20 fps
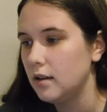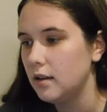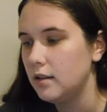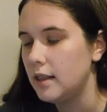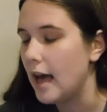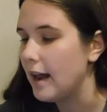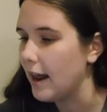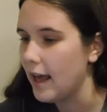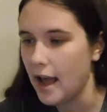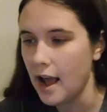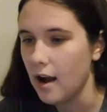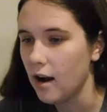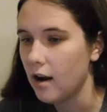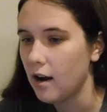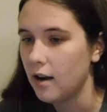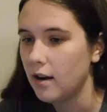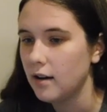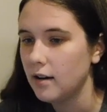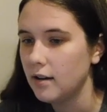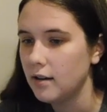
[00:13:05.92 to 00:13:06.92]
That
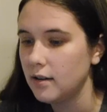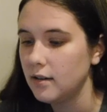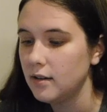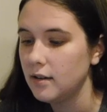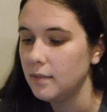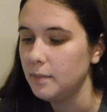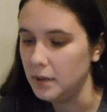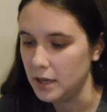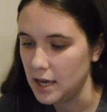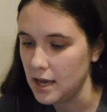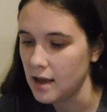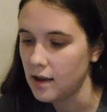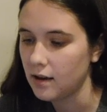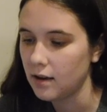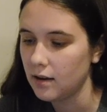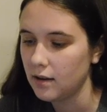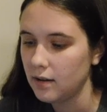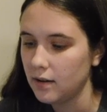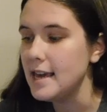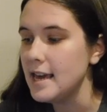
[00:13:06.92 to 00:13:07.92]
hair. Peak.
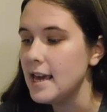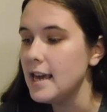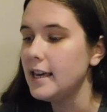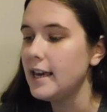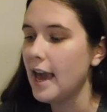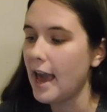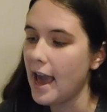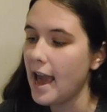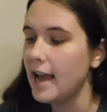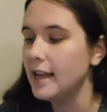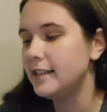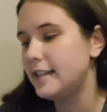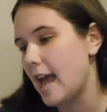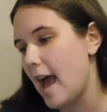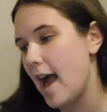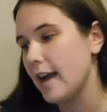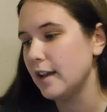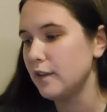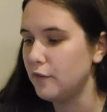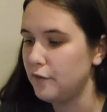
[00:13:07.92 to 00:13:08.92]
E.K.
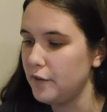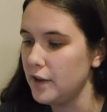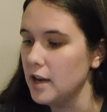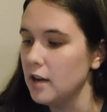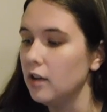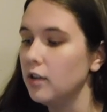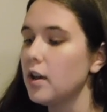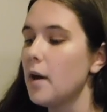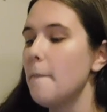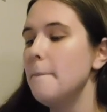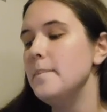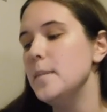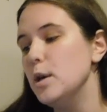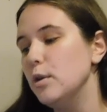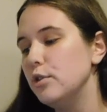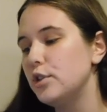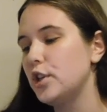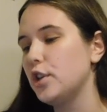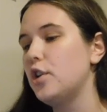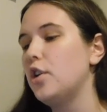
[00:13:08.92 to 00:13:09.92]
Dagenfield.
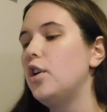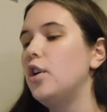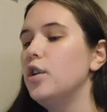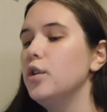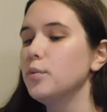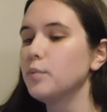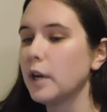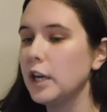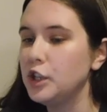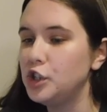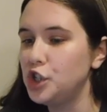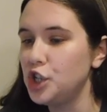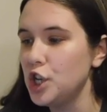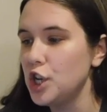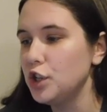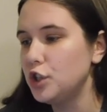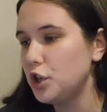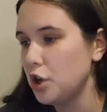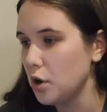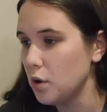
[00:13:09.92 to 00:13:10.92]
Musical
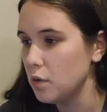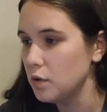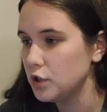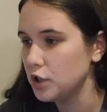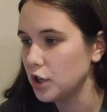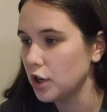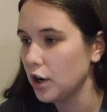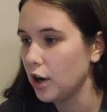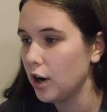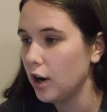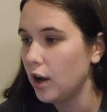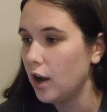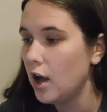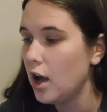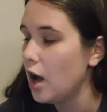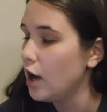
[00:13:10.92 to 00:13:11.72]
Richie Tozier.